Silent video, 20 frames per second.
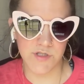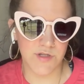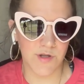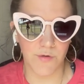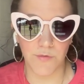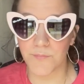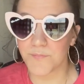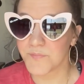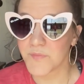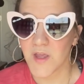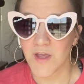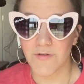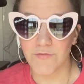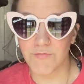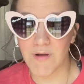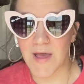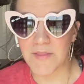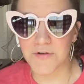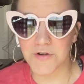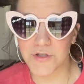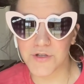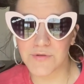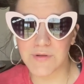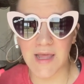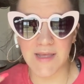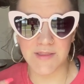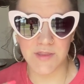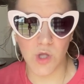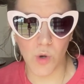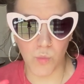So rather you
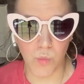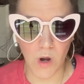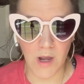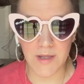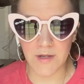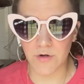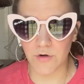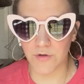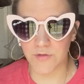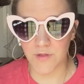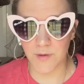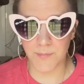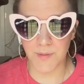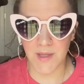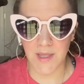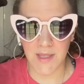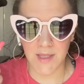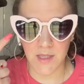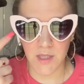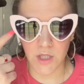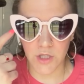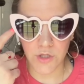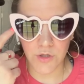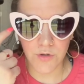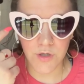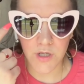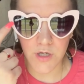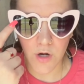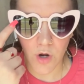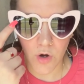like the white or the pink, you
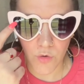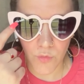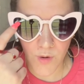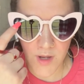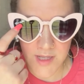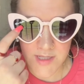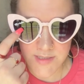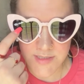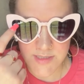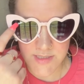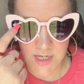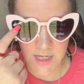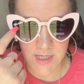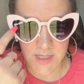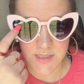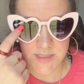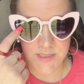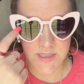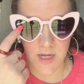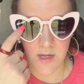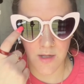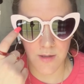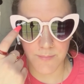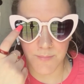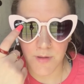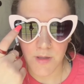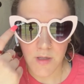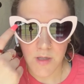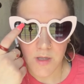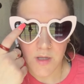could always take
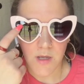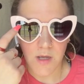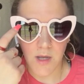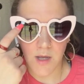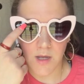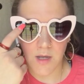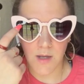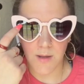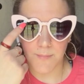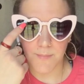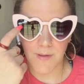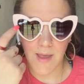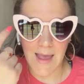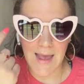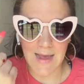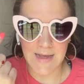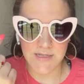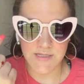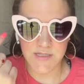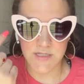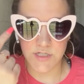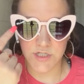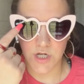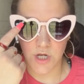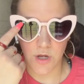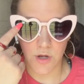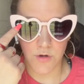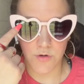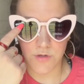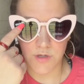some um,
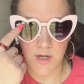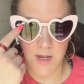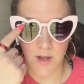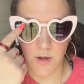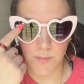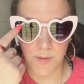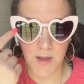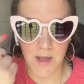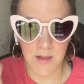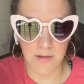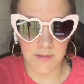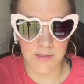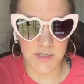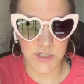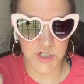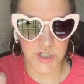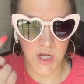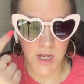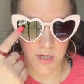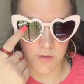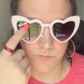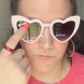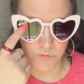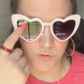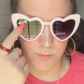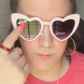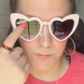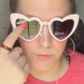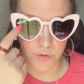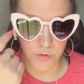acetone nail polish and
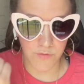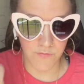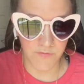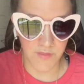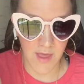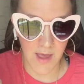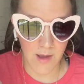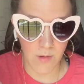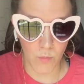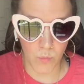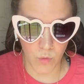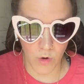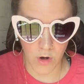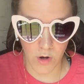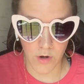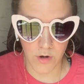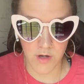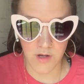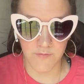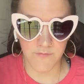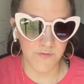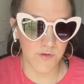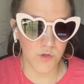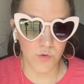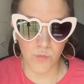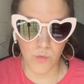remove that word if you